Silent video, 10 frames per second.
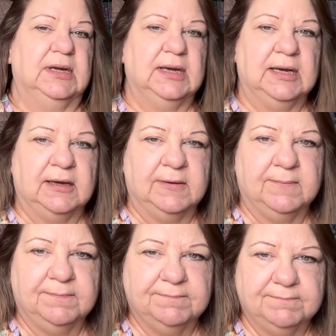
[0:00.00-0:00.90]

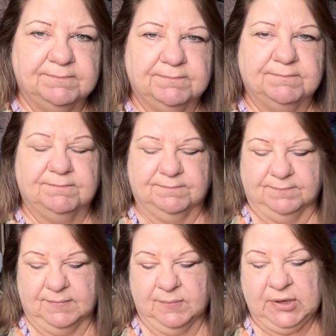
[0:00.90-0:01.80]

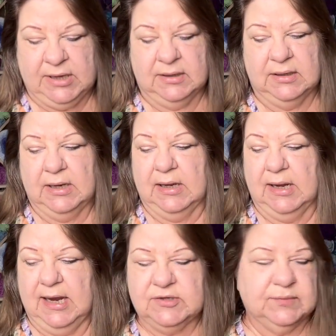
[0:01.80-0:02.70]
But
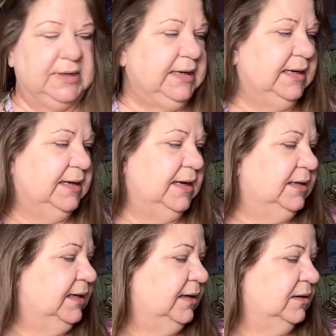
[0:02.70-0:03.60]
I just want to get on
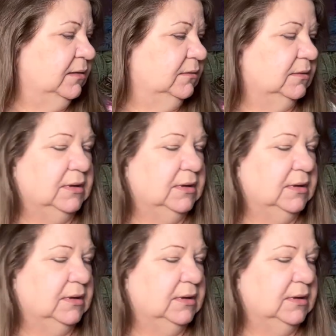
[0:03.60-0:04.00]
here.